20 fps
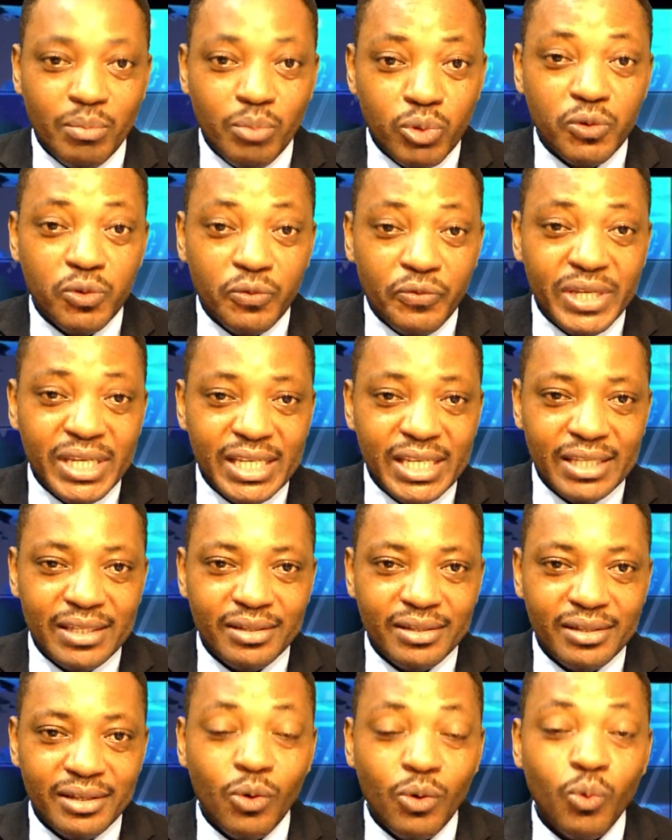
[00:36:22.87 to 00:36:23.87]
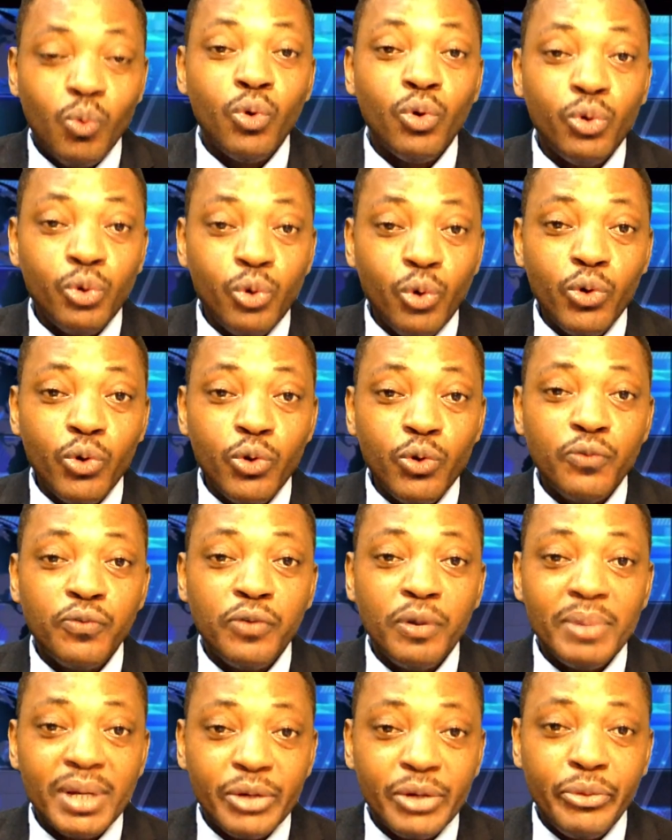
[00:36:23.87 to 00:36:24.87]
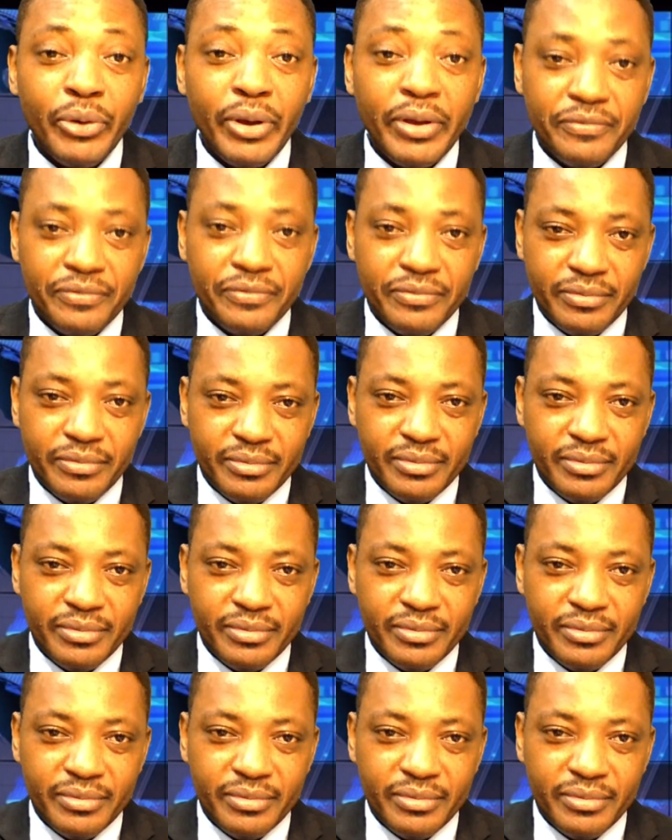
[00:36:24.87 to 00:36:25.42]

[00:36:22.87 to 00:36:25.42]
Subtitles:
Museveni, will rule you from the grave.